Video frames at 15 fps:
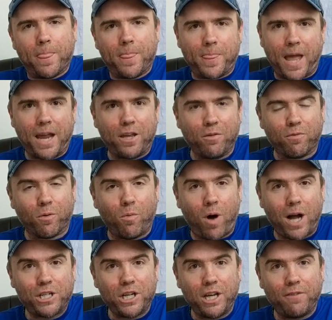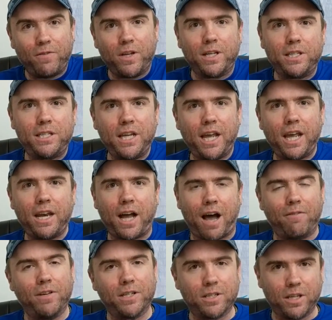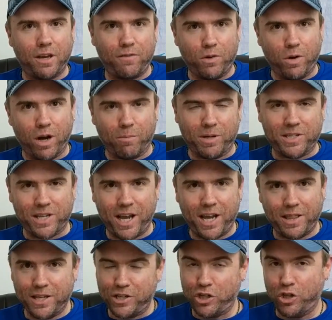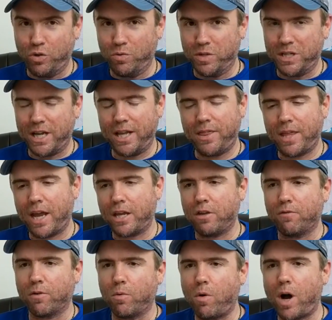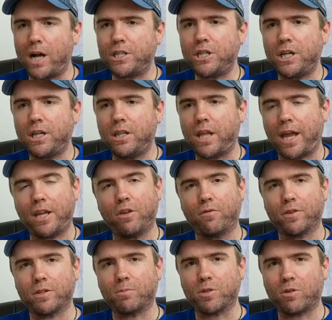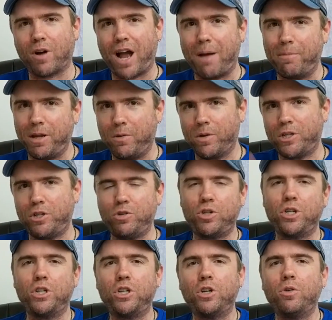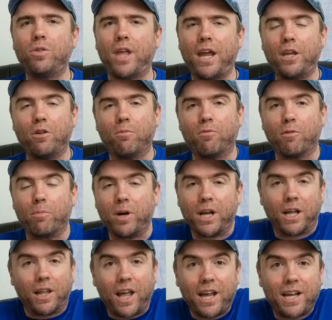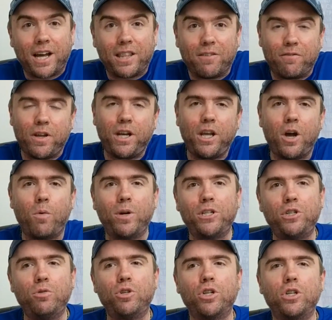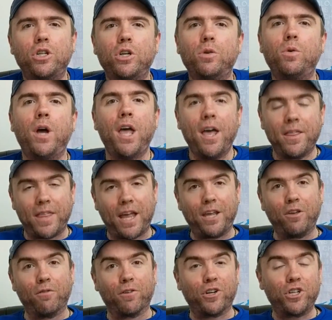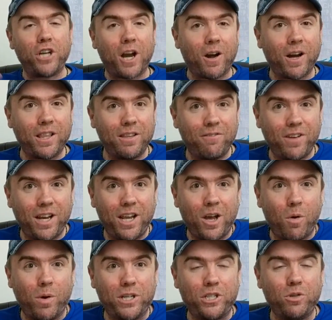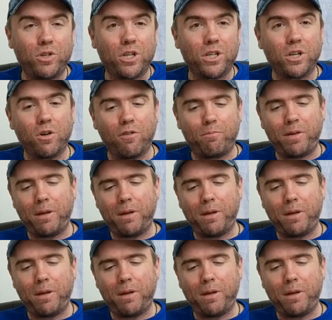thank you for watching. If you did, obviously, if you hear me saying this, you did. Thank you for watching. Thank you for subscribing, which you should do. Thank you for putting a like on the video, which you should do. Thank you for sharing the video, which you should do if